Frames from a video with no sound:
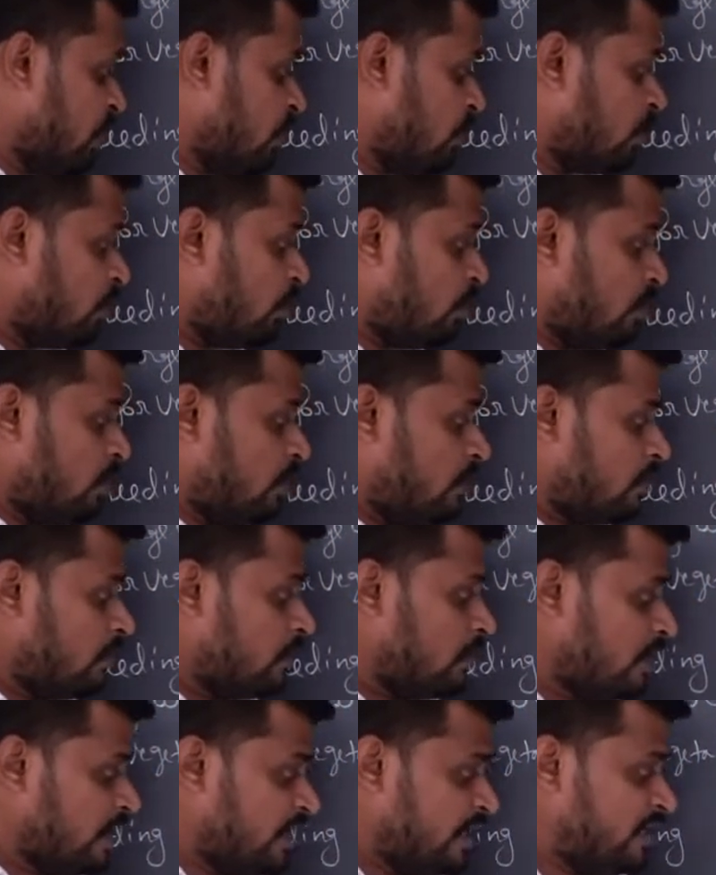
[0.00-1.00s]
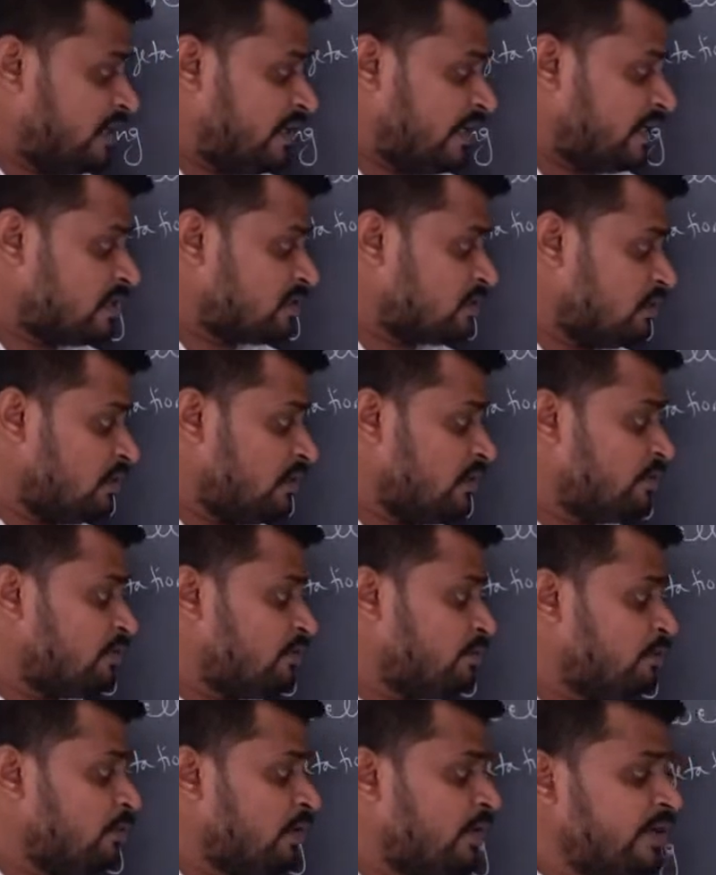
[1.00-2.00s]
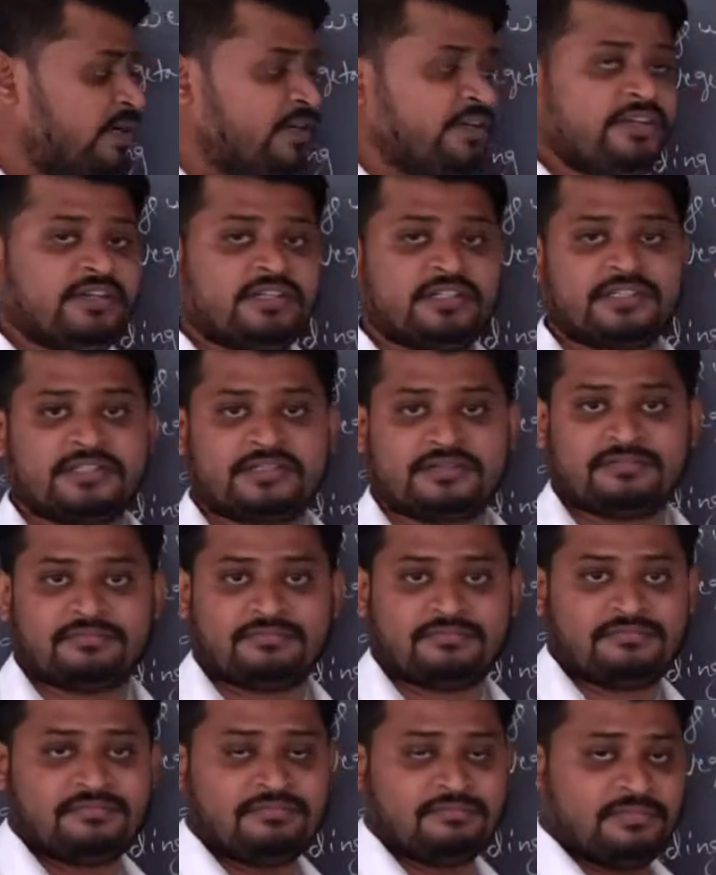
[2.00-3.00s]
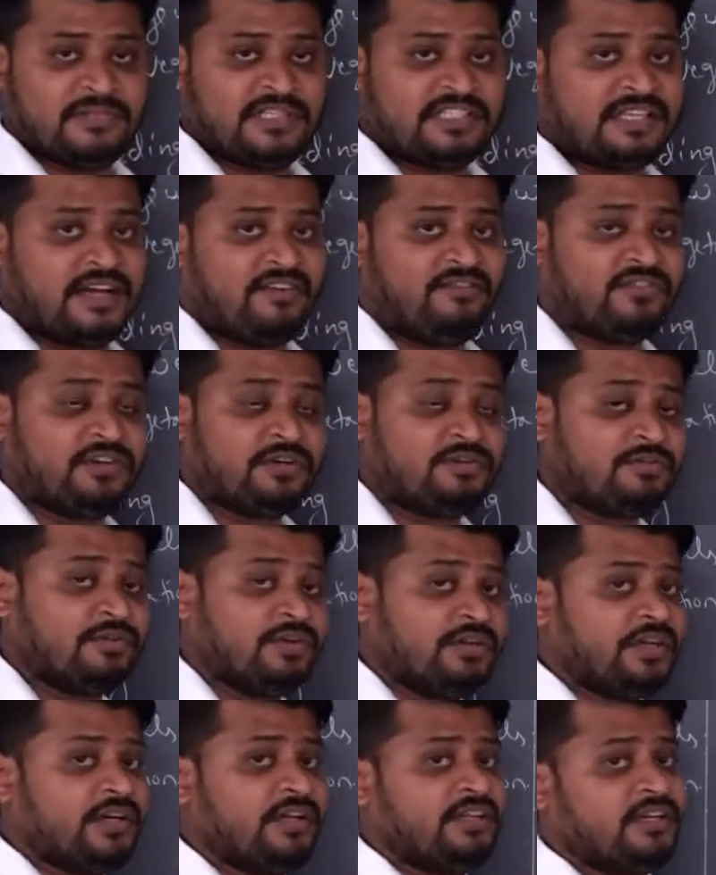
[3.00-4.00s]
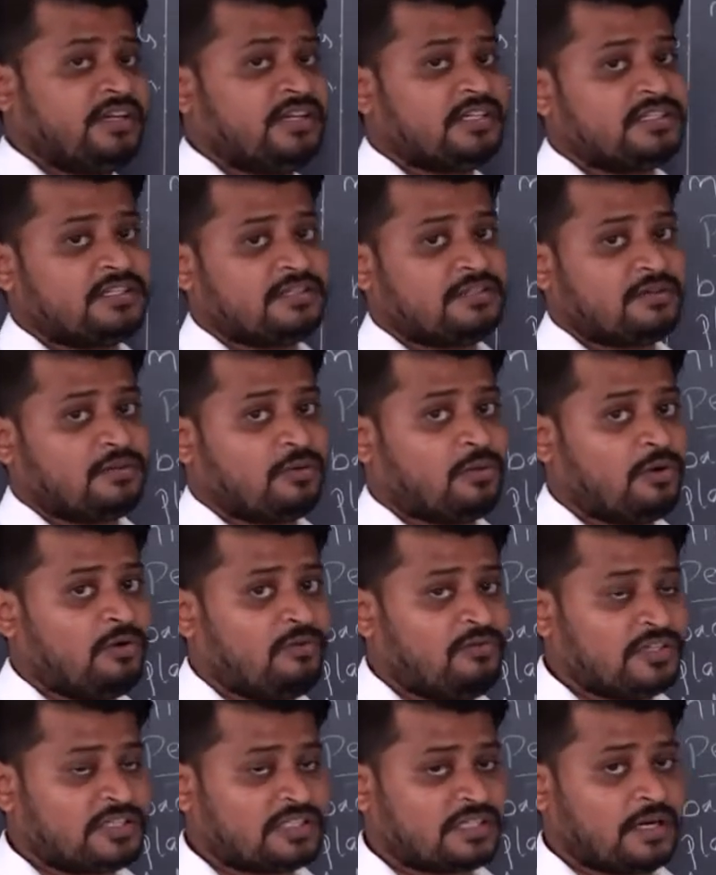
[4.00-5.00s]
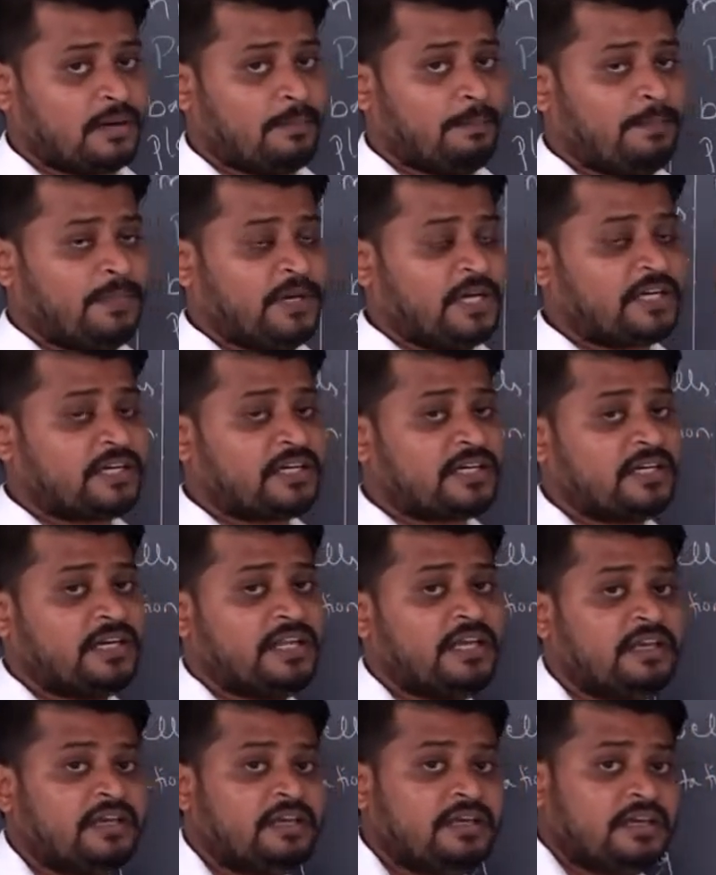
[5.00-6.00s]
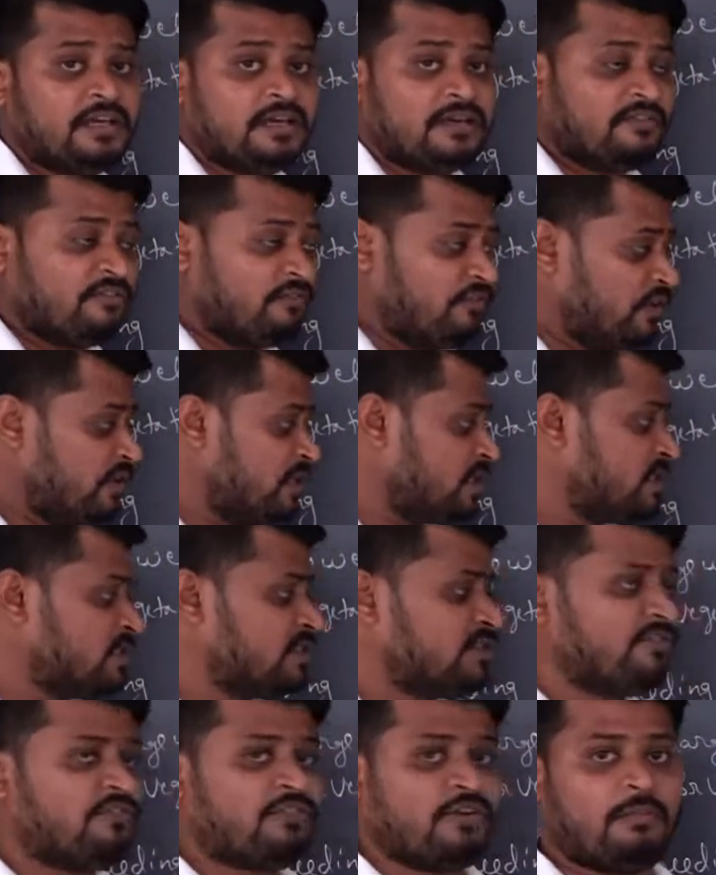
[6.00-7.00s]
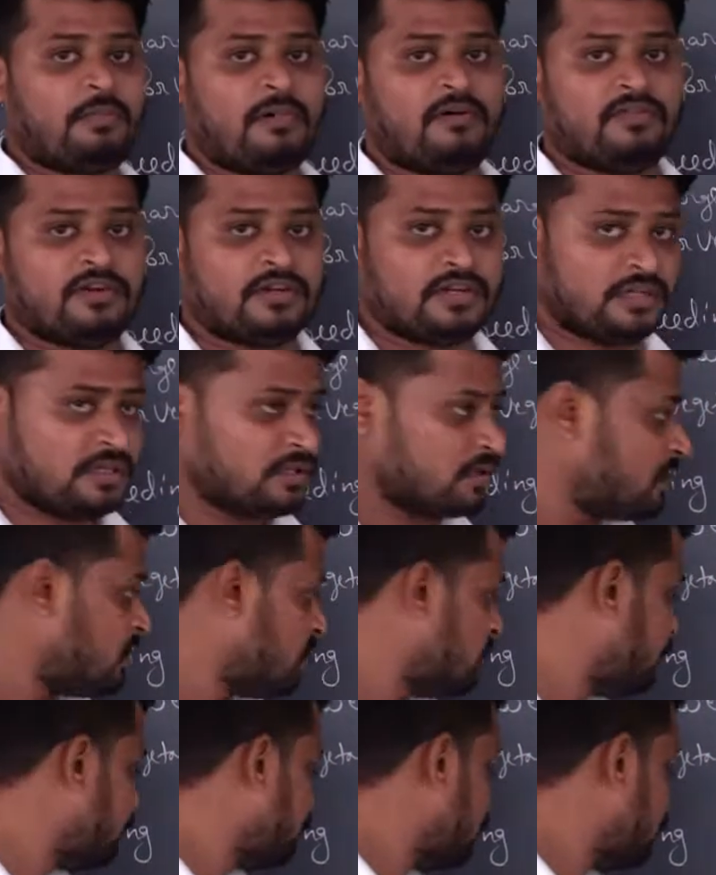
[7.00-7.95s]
Coal, it takes only 200 years, means after 200 years the coal is completely finished from our earth.